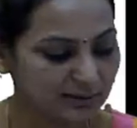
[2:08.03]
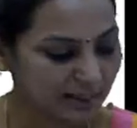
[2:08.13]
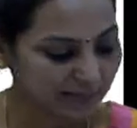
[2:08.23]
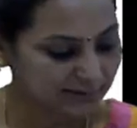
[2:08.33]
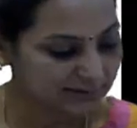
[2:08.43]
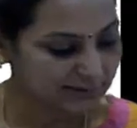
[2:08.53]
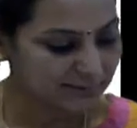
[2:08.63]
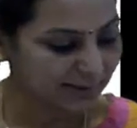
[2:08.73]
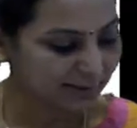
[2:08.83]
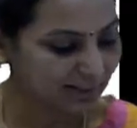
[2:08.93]
and this is
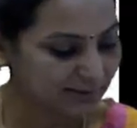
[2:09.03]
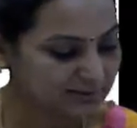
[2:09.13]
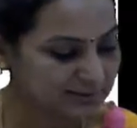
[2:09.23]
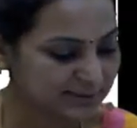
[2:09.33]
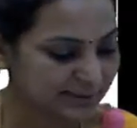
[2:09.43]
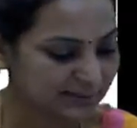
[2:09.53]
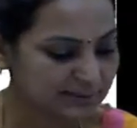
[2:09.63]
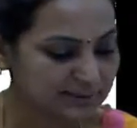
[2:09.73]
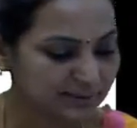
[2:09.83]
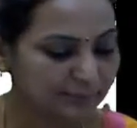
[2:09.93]
my current status,